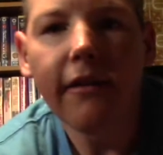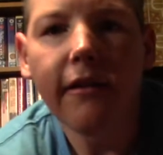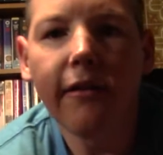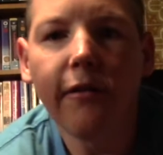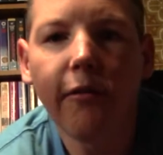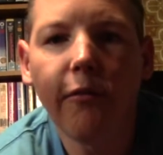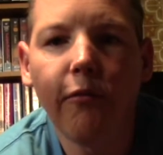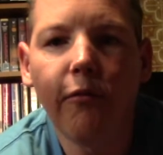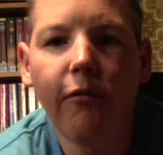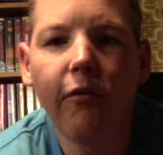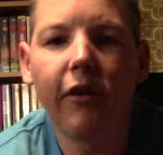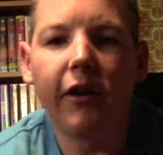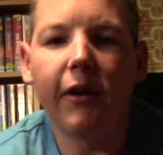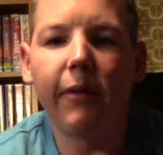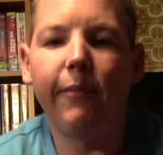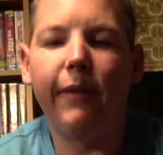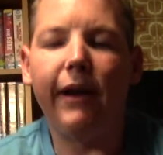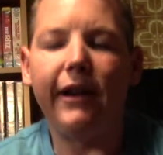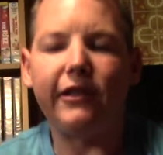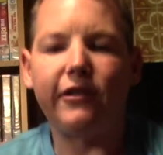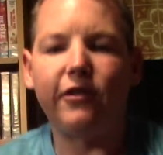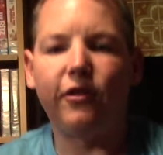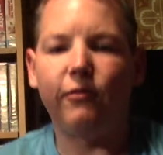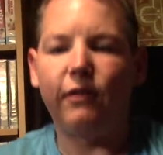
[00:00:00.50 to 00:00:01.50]
Welcome
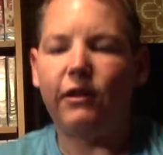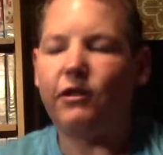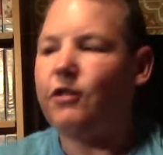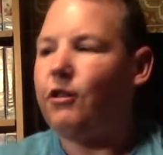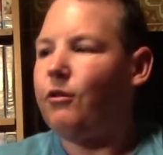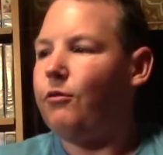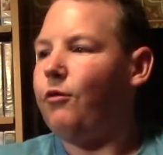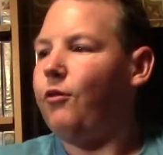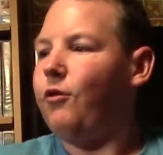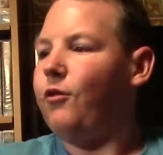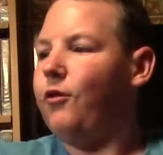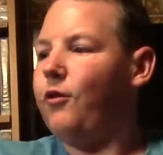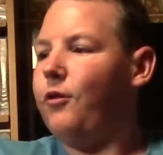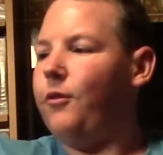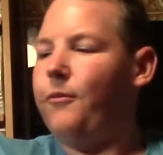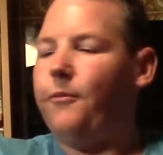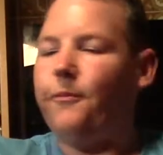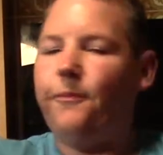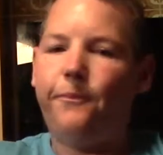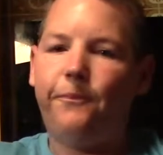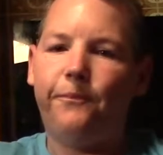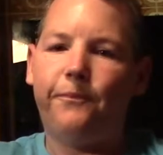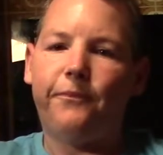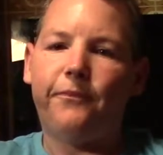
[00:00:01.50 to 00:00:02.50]
back to the Retro Room.
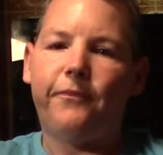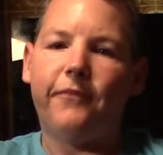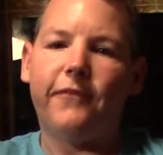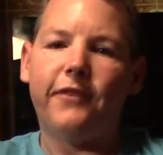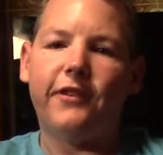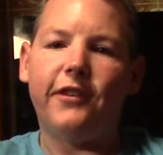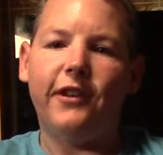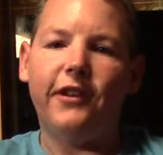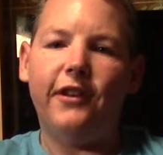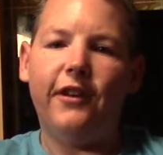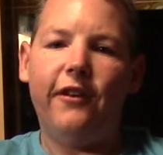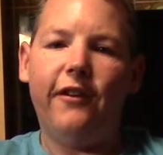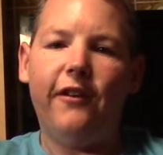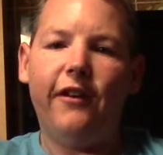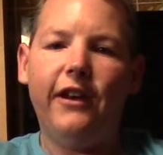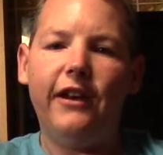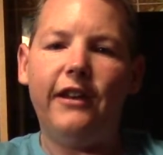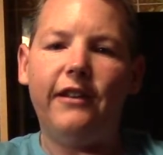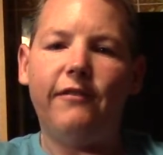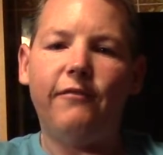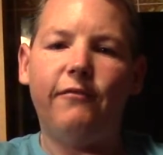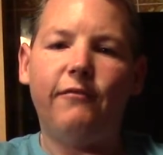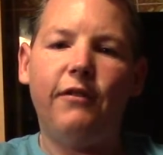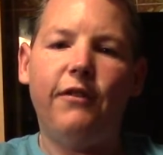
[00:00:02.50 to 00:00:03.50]
Tonight
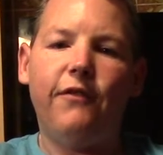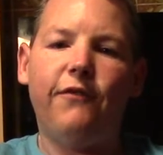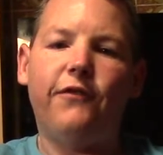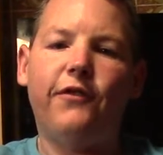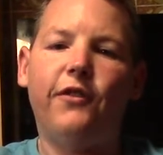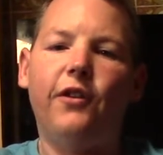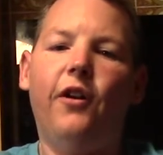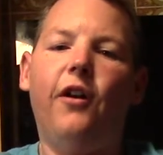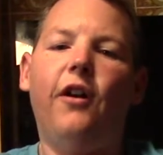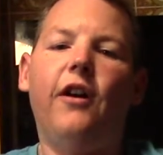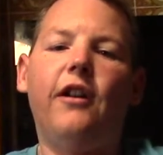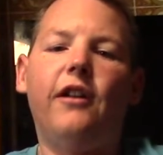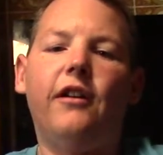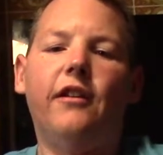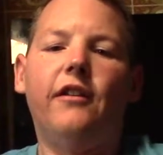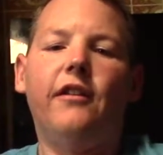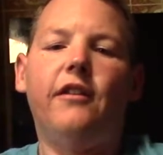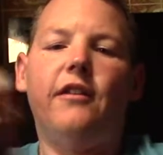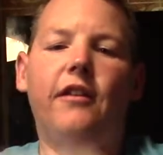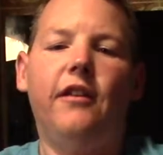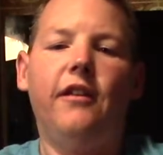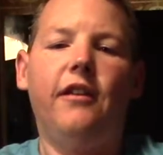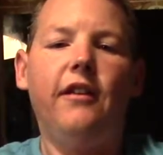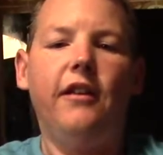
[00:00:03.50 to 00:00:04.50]
we've got
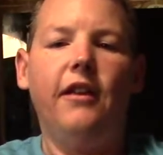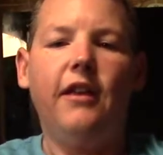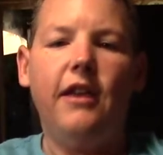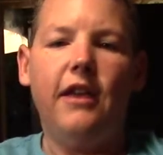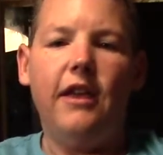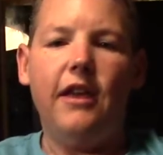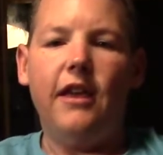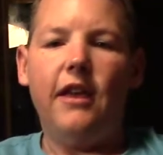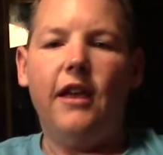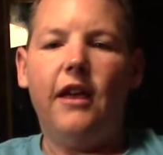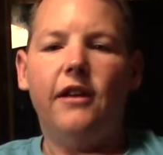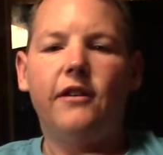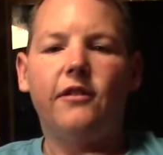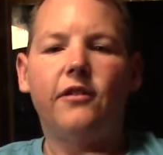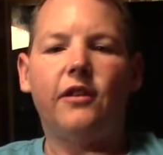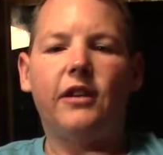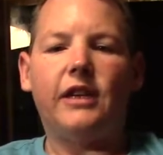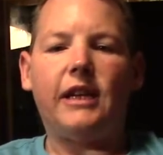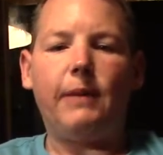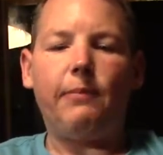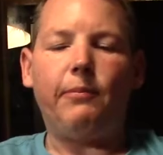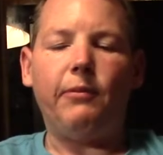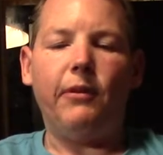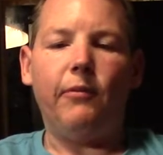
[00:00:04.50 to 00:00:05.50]
a
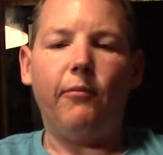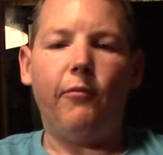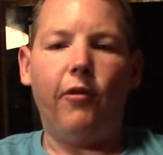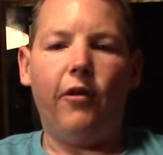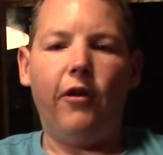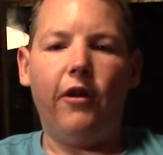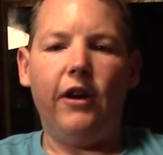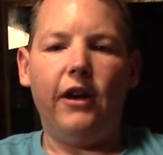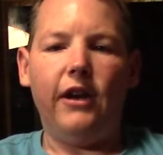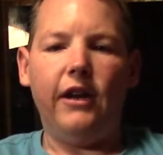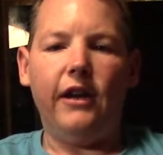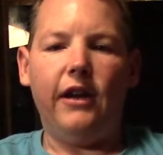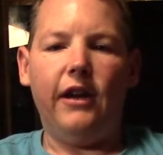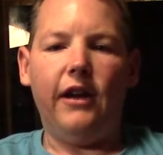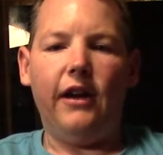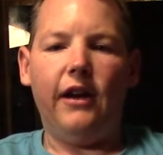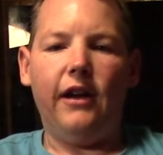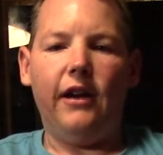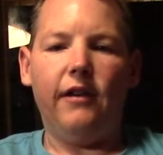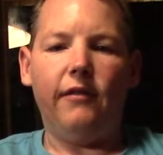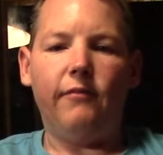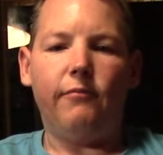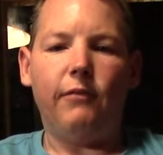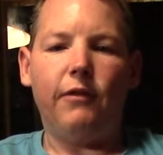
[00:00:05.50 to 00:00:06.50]
couple of one
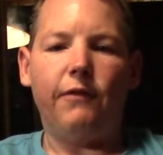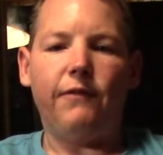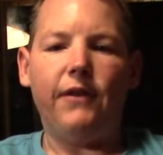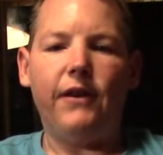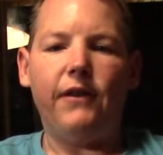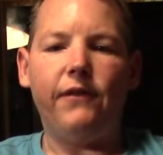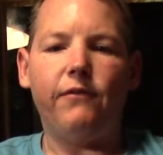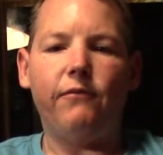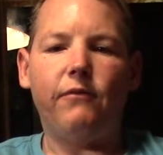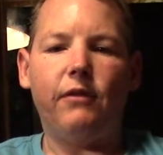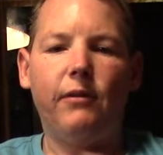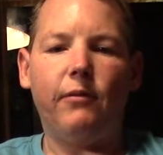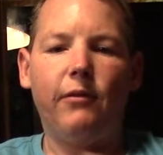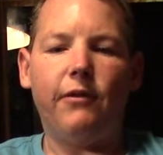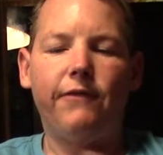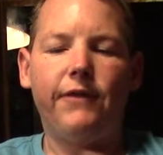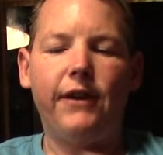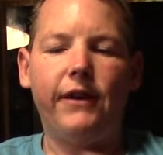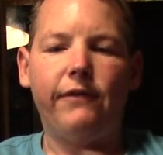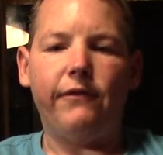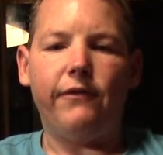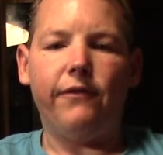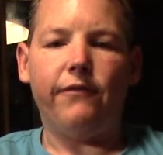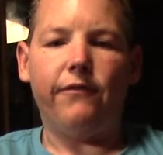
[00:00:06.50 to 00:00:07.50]
of my
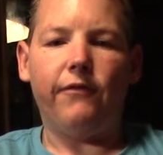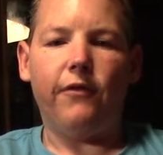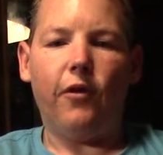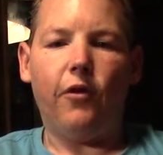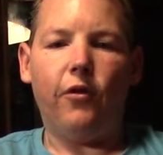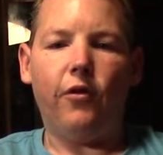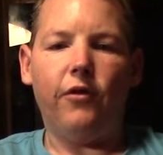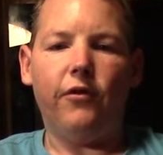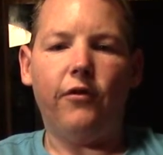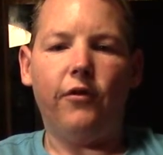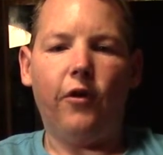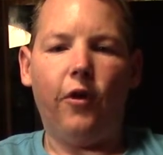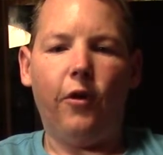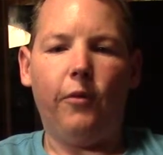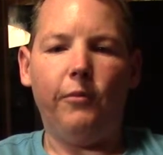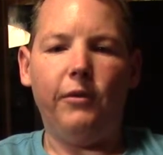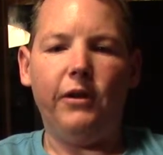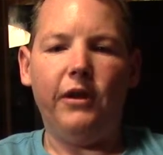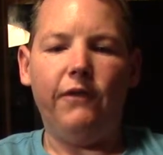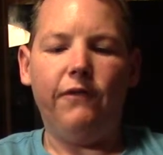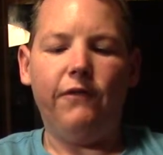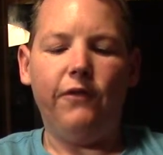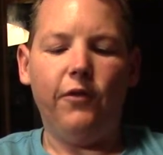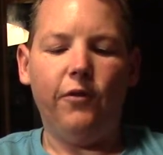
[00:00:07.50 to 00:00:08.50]
favourite horror
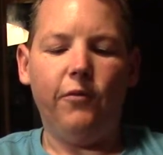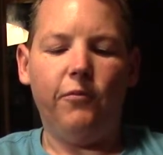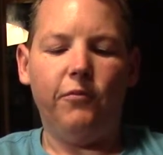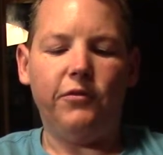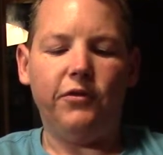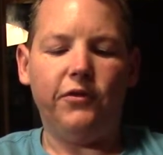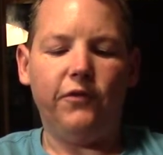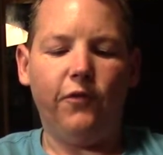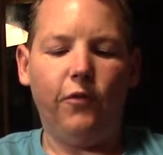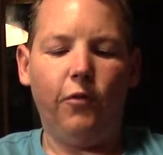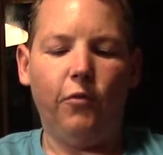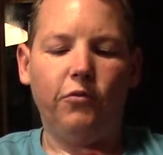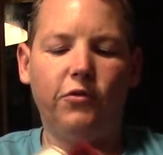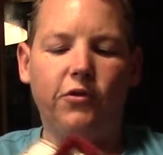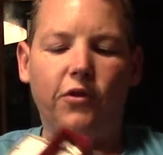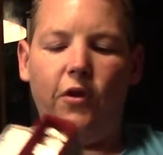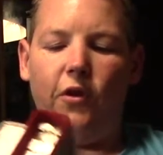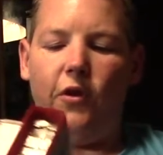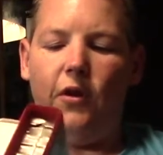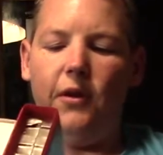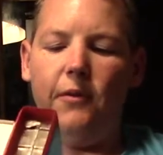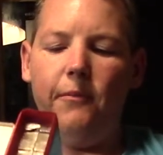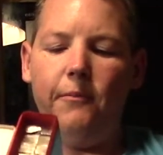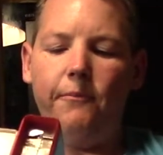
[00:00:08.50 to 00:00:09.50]
comedy films of all
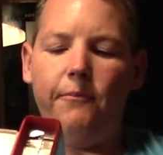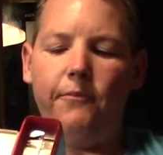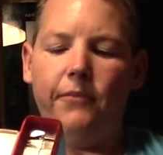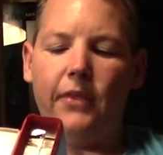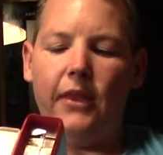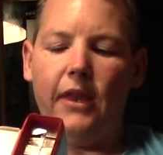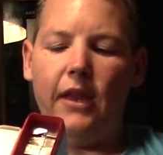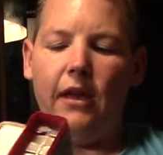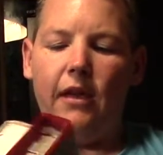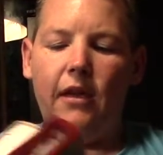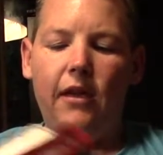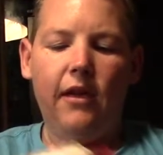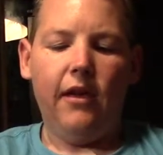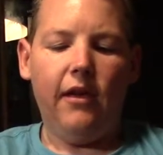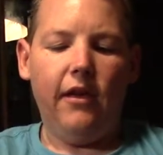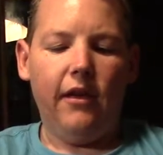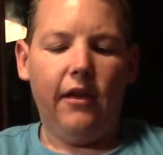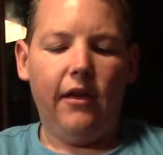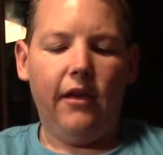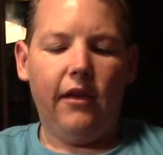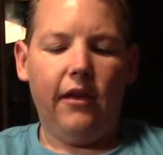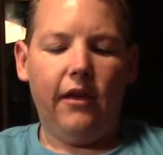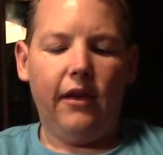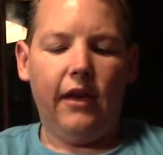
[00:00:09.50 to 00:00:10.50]
time,
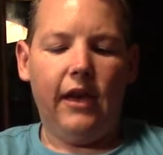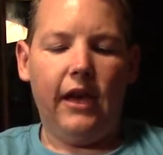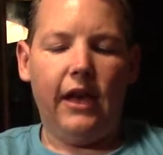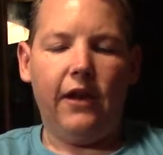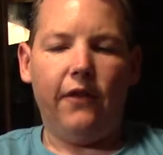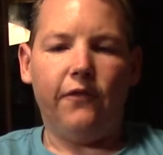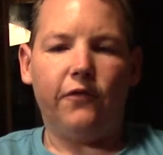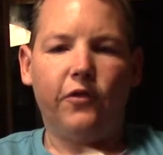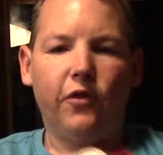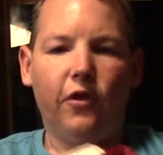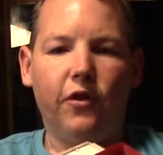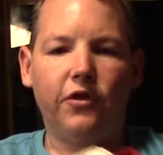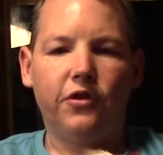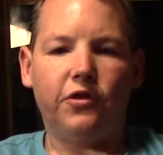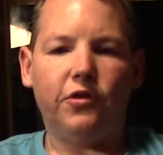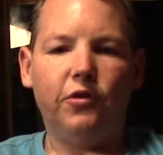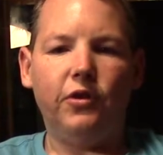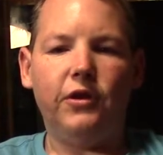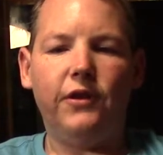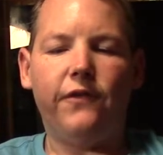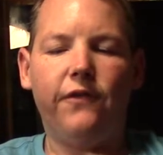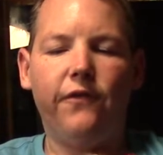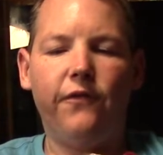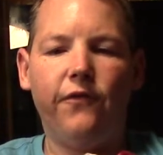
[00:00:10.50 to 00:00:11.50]
and I've got two
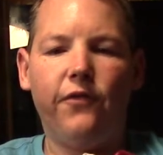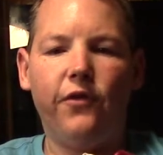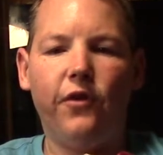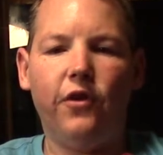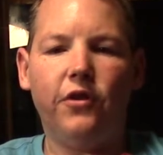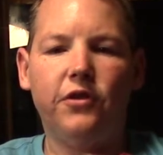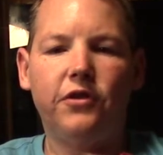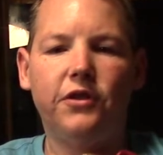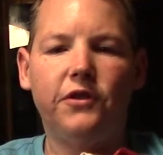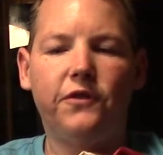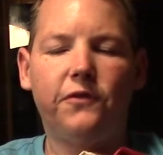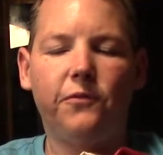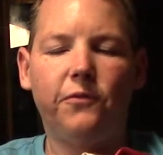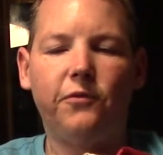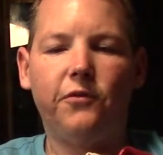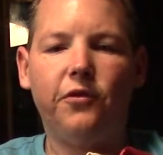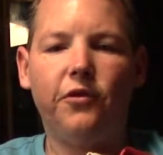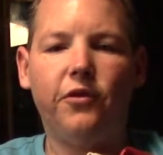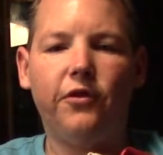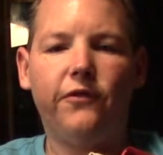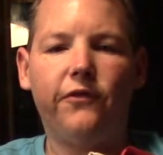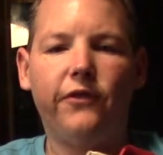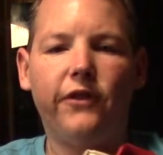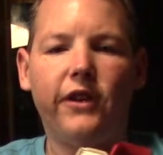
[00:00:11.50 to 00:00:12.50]
different versions from two
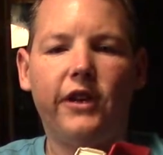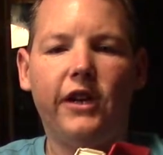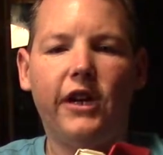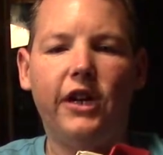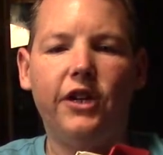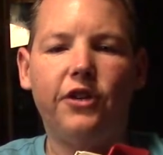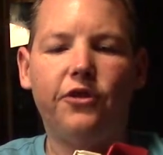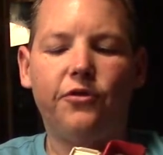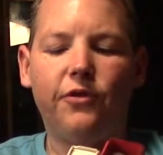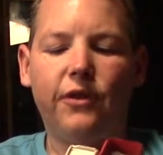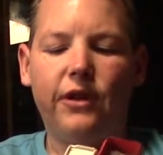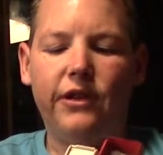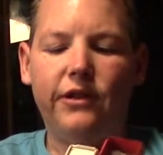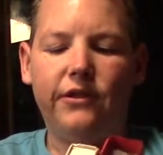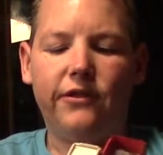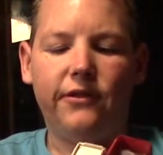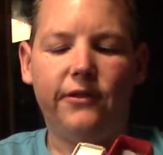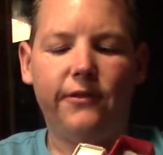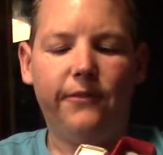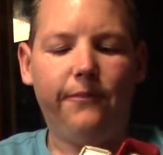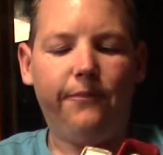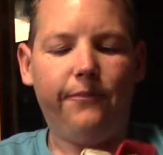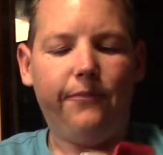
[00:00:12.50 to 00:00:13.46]
different countries.